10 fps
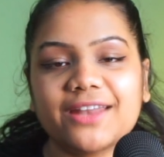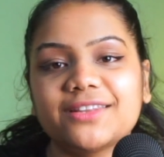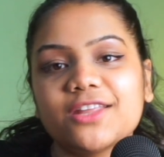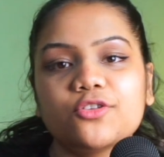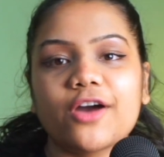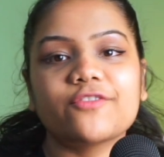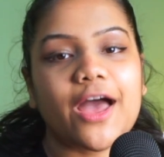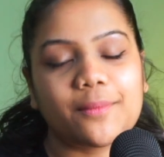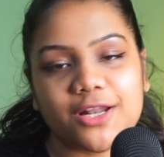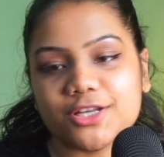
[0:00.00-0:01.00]
and then you have
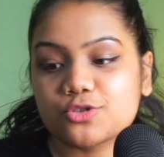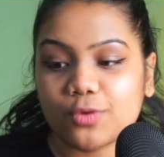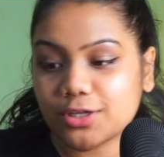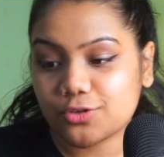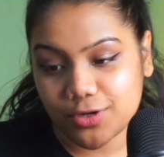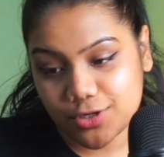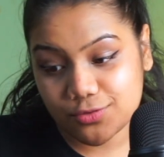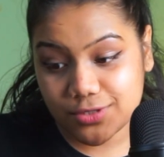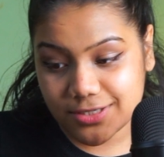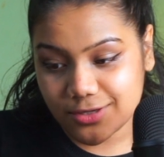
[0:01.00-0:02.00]
M L H twenty
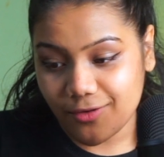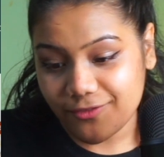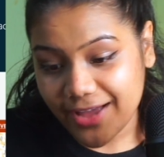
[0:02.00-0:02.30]
twenty-two season of